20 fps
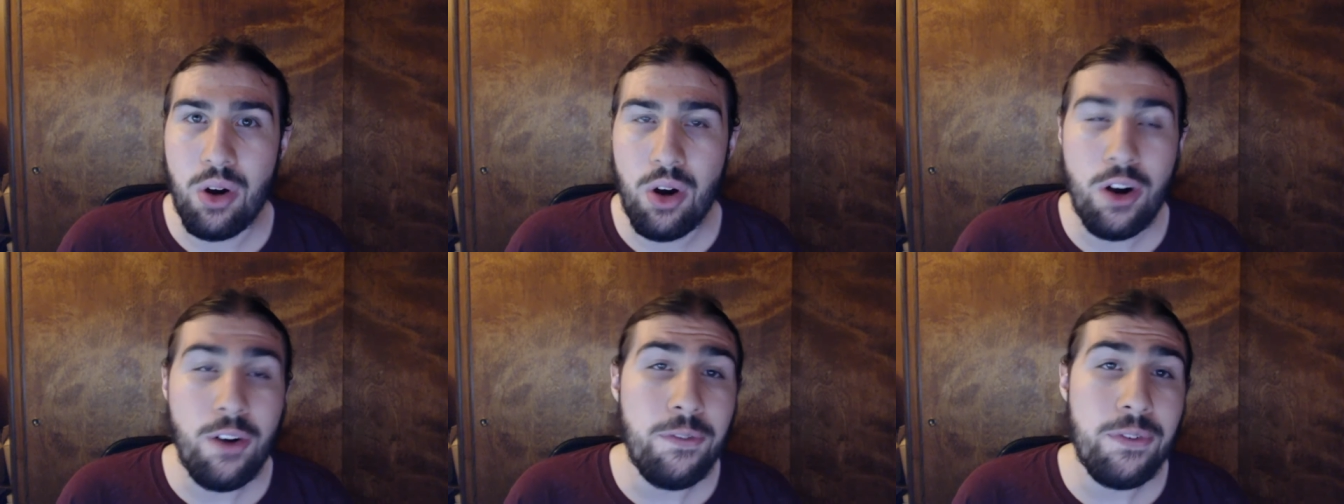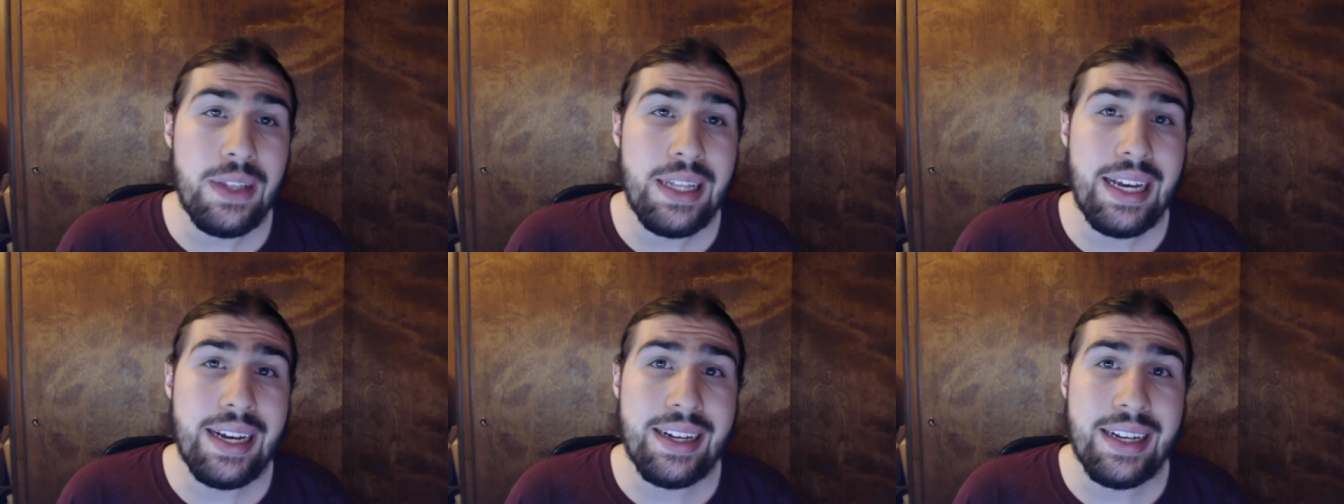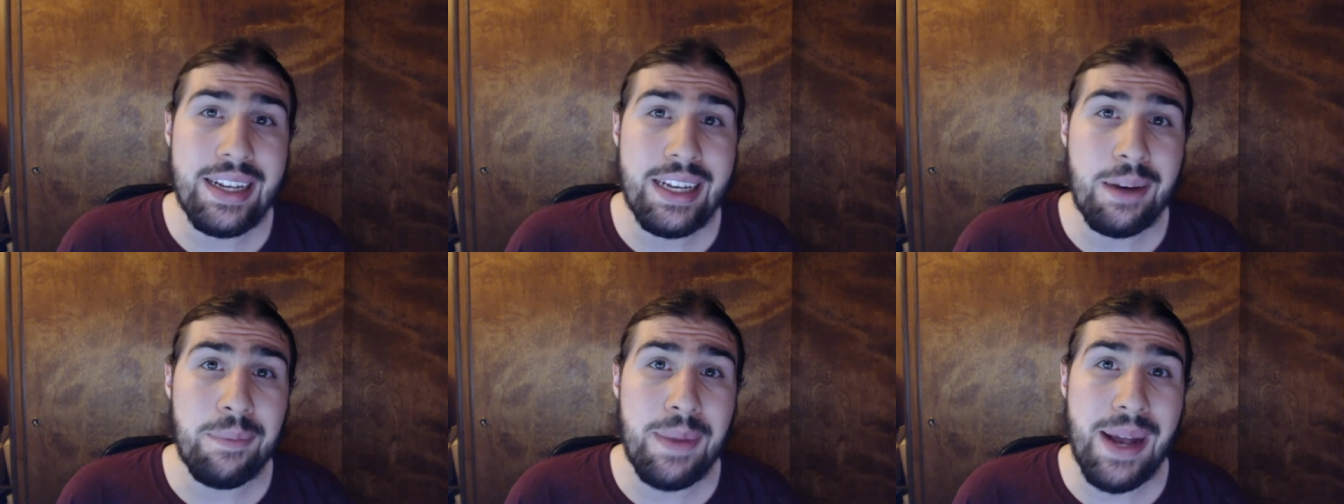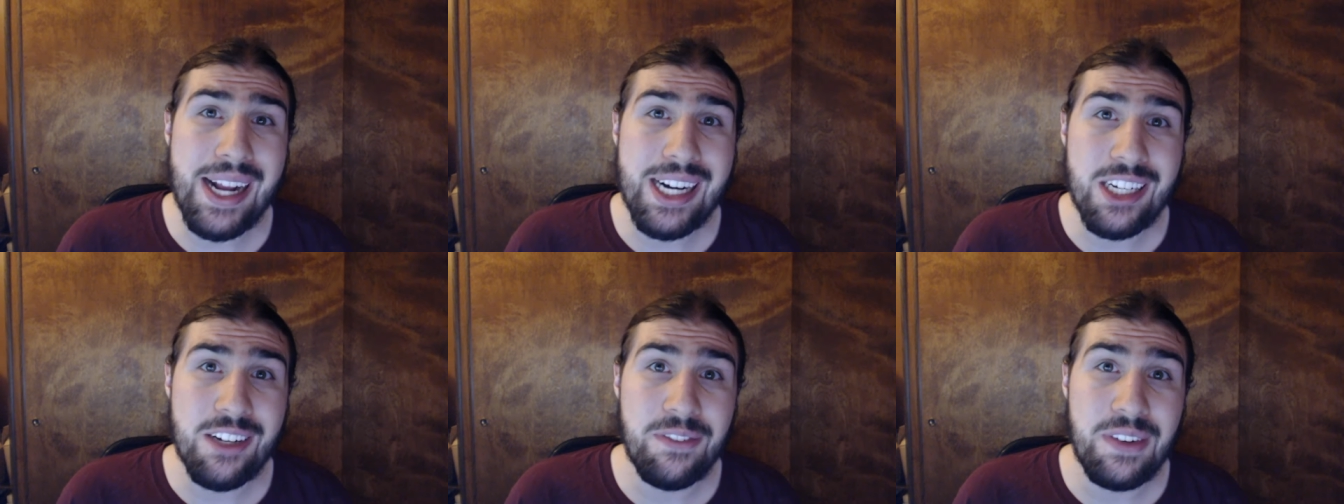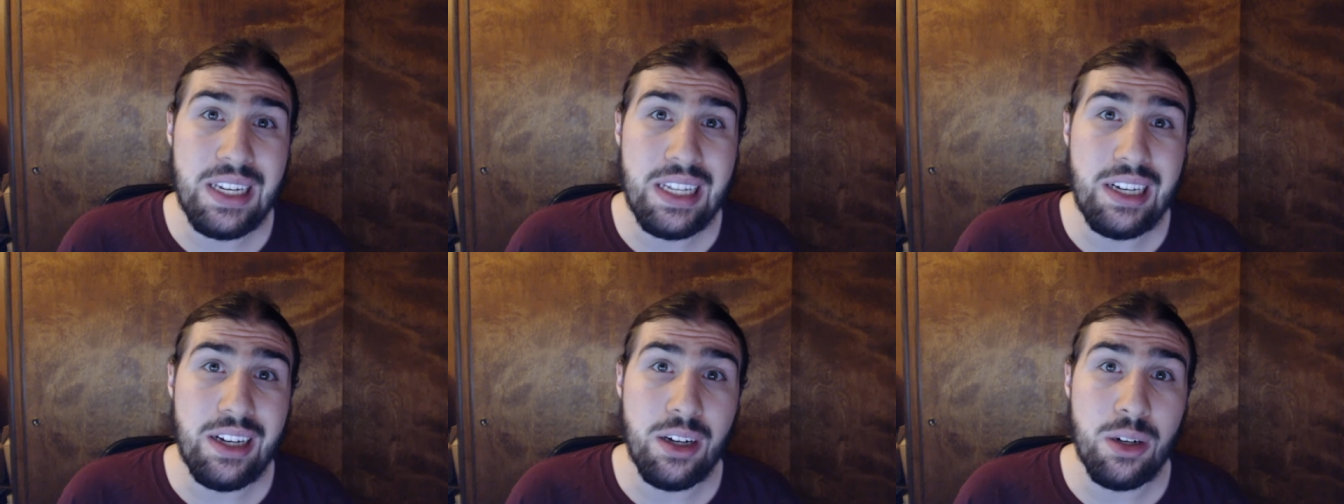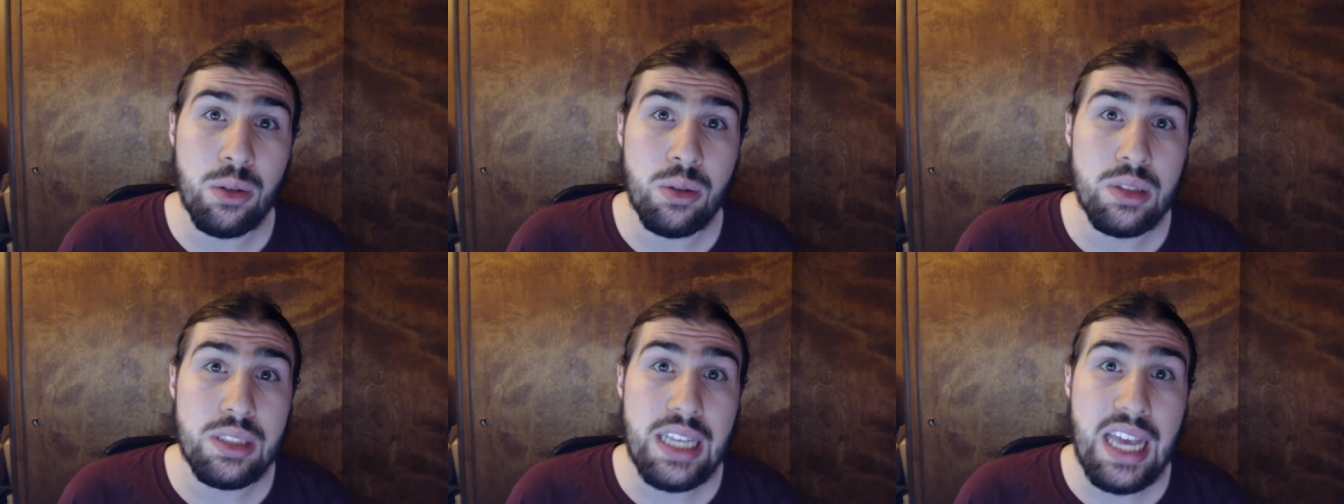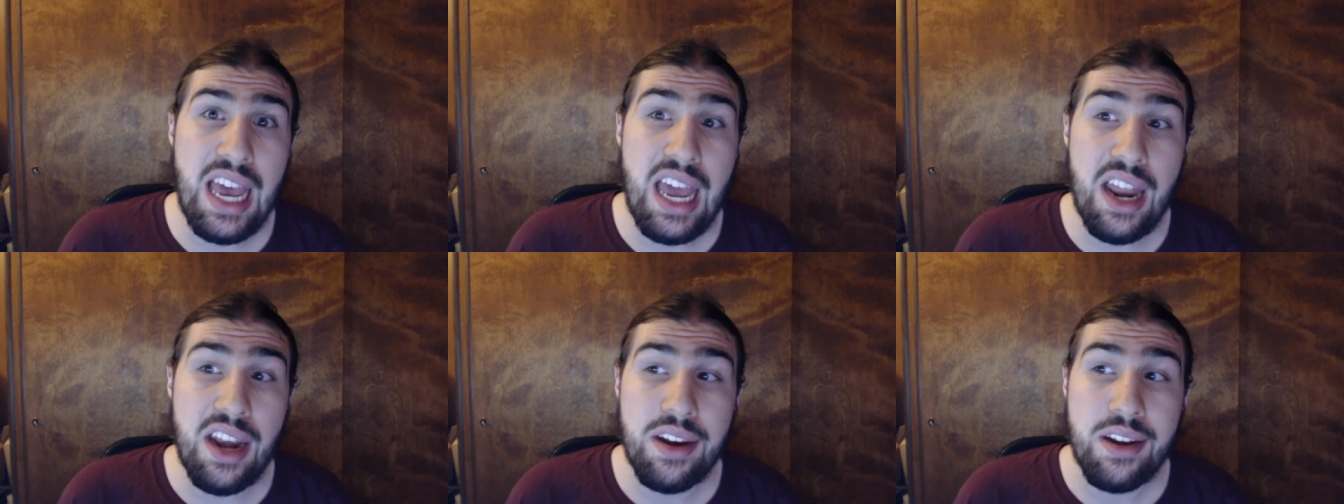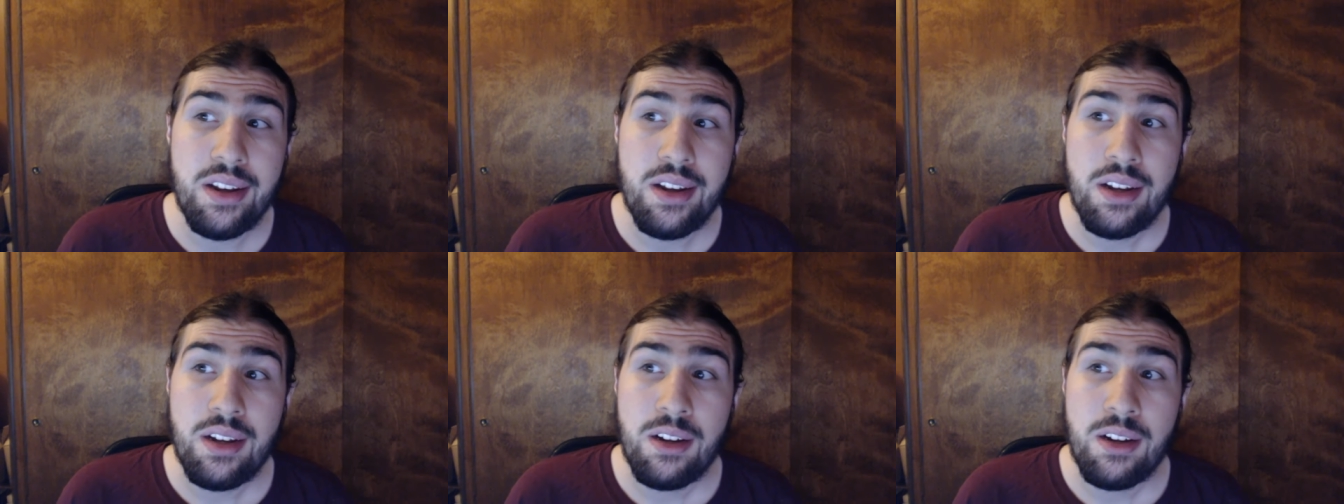Hopefully I can get back to videos and